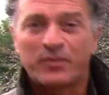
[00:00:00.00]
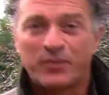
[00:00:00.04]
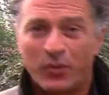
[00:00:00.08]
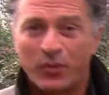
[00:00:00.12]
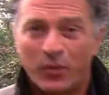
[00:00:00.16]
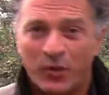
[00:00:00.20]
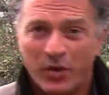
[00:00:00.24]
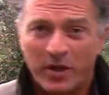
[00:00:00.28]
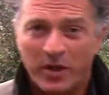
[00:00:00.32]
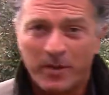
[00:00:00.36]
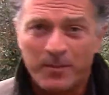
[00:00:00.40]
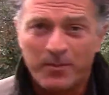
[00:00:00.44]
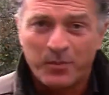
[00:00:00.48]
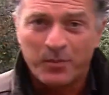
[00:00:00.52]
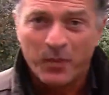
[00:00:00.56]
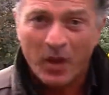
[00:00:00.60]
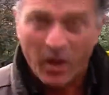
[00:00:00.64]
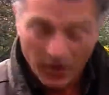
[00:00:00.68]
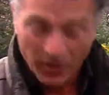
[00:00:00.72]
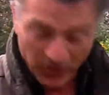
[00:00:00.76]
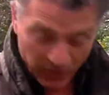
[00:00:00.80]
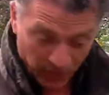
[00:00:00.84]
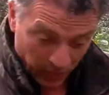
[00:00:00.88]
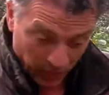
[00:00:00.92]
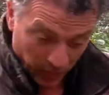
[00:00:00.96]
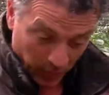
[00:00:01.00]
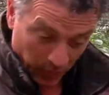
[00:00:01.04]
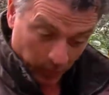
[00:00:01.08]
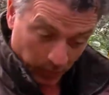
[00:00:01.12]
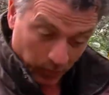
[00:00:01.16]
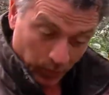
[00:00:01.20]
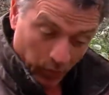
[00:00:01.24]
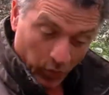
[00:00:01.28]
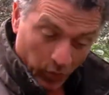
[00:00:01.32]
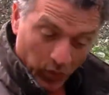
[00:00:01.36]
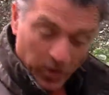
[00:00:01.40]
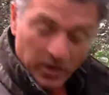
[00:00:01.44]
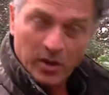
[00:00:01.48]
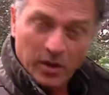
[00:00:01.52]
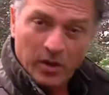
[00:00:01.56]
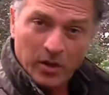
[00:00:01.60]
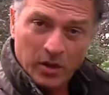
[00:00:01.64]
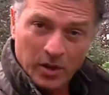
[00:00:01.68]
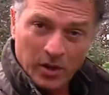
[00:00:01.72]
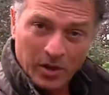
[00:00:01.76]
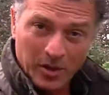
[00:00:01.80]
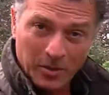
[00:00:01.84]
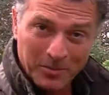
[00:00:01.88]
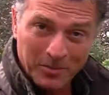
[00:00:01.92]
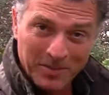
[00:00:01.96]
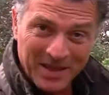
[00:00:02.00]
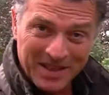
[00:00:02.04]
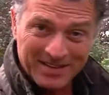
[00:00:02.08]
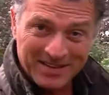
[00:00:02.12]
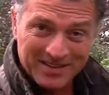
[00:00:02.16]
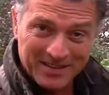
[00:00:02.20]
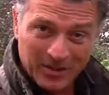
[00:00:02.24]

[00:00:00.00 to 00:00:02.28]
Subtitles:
If you want a mixed color scheme in your garden,